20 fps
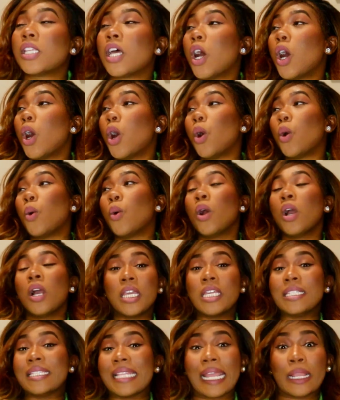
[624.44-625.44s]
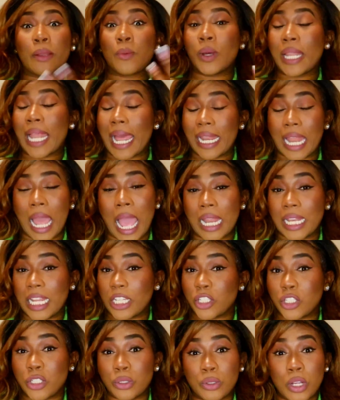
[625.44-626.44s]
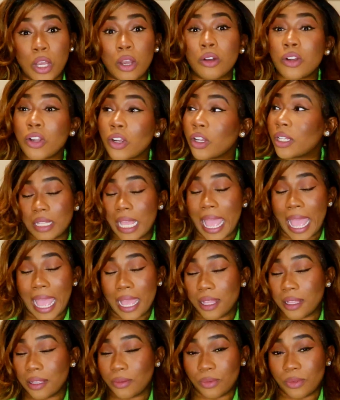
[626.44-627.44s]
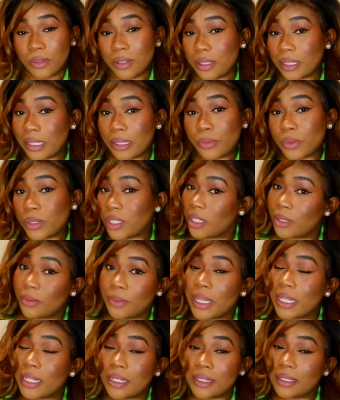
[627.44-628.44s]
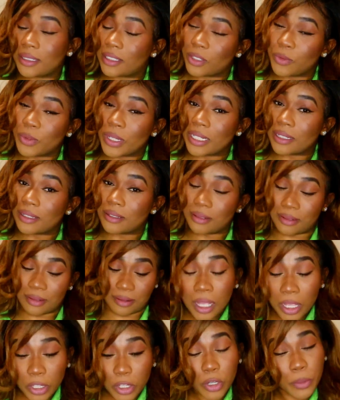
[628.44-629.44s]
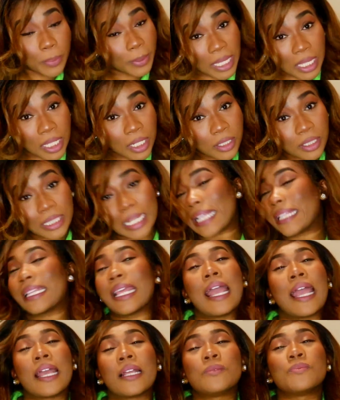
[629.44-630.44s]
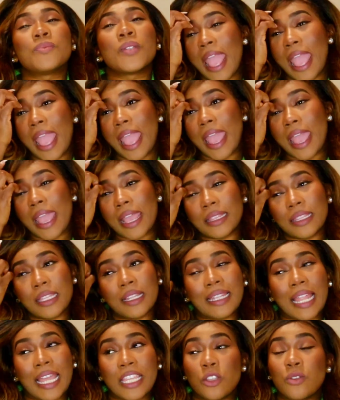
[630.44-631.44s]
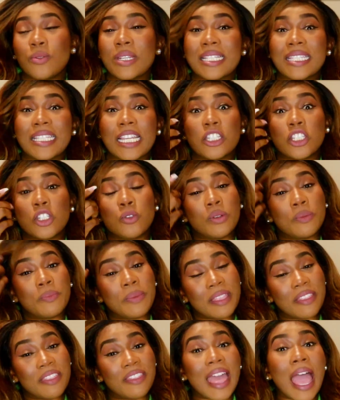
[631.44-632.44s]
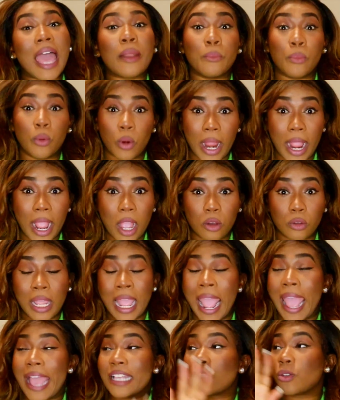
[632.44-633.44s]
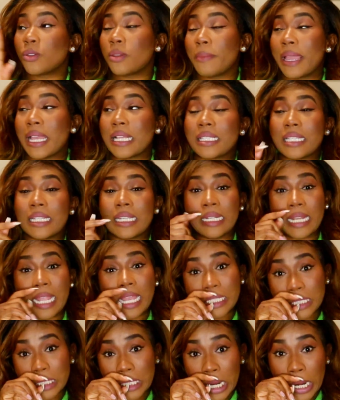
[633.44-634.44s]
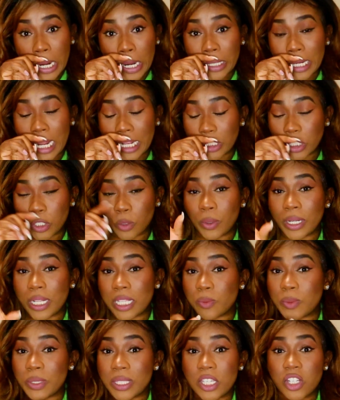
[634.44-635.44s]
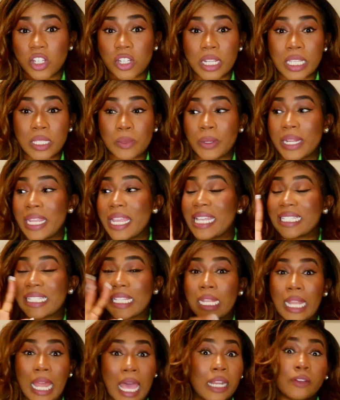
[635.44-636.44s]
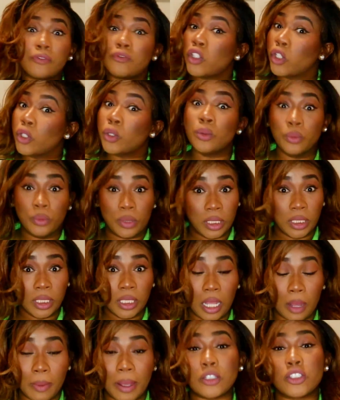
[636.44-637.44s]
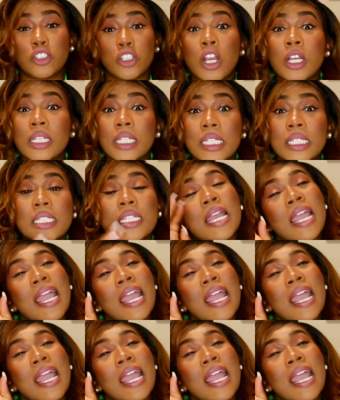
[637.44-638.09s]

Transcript: So he's like, well, I let you know, girl, but she wasn't a European like that. And they're like, you didn't say she would be that brown. And so the man sitting next to her, not sure what his position is, but he has a lot of tude about Charlotte.